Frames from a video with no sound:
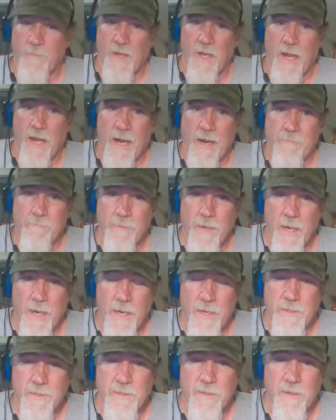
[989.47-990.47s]
I'm
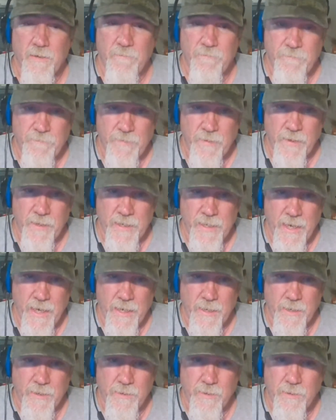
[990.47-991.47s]
not
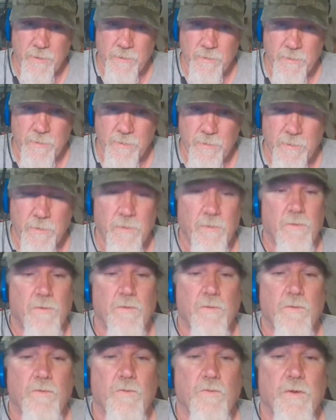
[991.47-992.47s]
affiliated
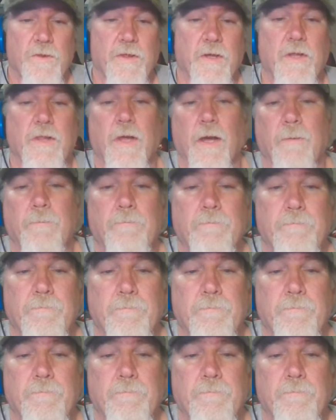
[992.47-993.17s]
with a club.